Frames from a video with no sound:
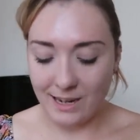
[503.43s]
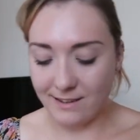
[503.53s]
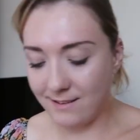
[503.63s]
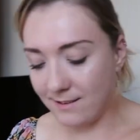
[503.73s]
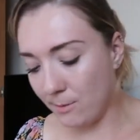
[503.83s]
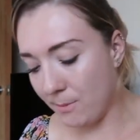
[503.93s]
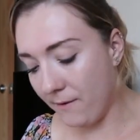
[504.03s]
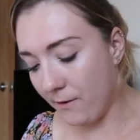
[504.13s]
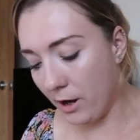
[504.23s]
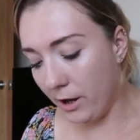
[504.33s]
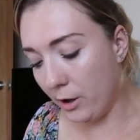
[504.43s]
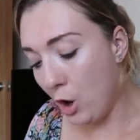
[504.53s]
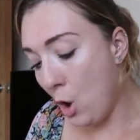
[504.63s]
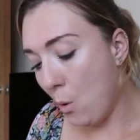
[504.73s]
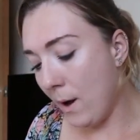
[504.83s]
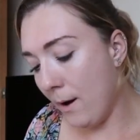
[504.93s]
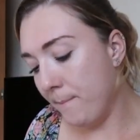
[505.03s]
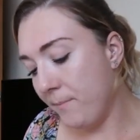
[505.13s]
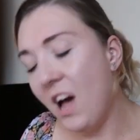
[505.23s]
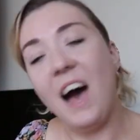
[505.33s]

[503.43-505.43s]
lists on my phone. Well,